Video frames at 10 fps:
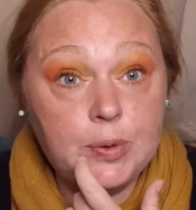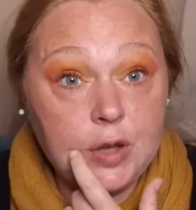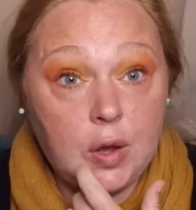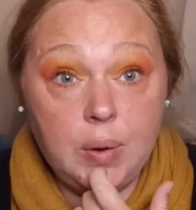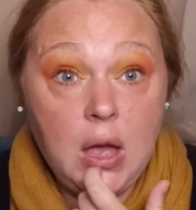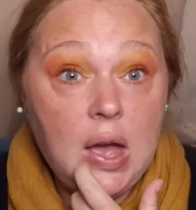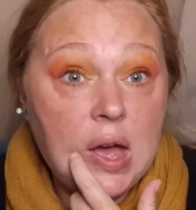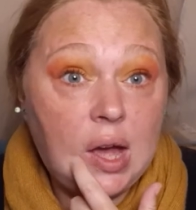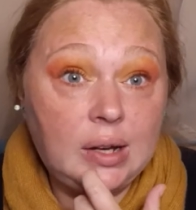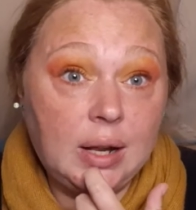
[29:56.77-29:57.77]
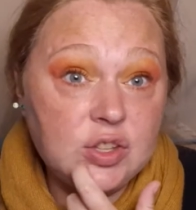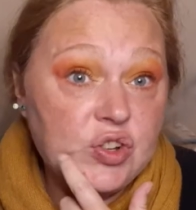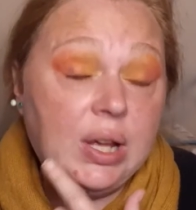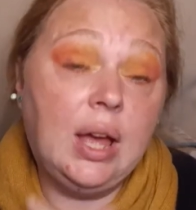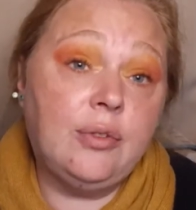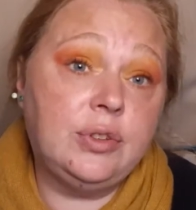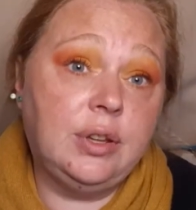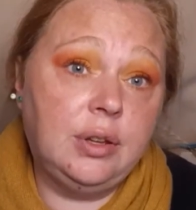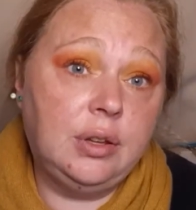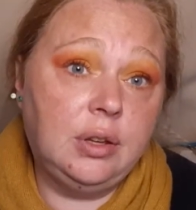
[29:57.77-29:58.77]
so I'd literally have
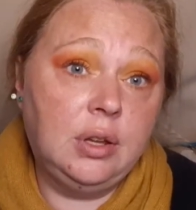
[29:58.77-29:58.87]
to